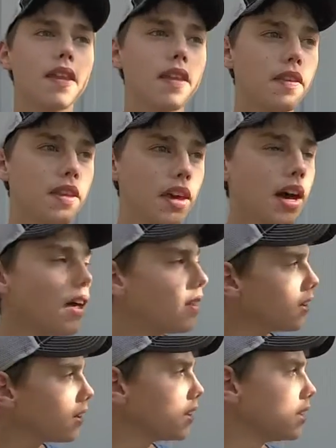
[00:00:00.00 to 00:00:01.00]
the
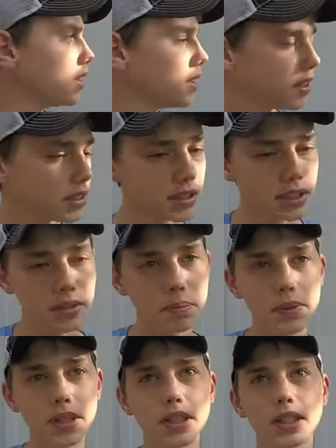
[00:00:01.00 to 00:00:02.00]
other tip
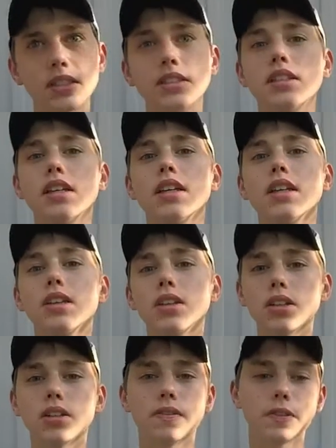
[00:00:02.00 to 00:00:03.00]
is
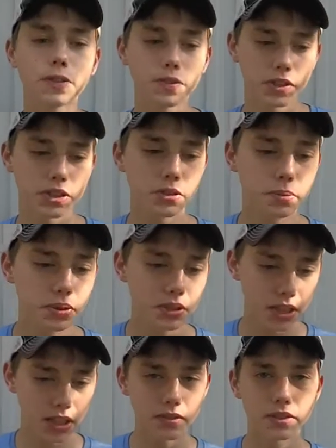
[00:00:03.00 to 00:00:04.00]
look for visible
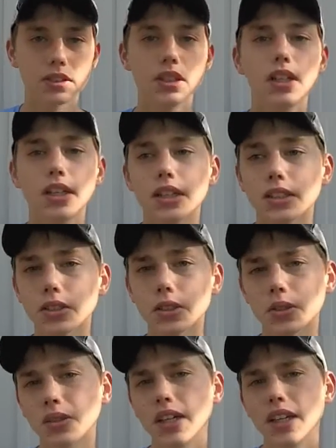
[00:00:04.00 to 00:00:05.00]
cover.
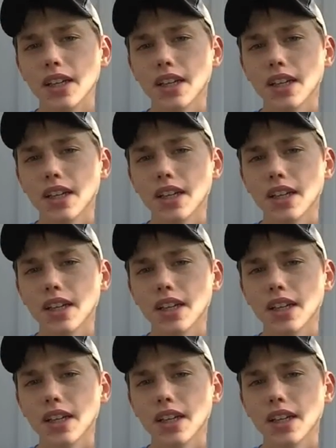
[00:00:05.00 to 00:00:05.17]
So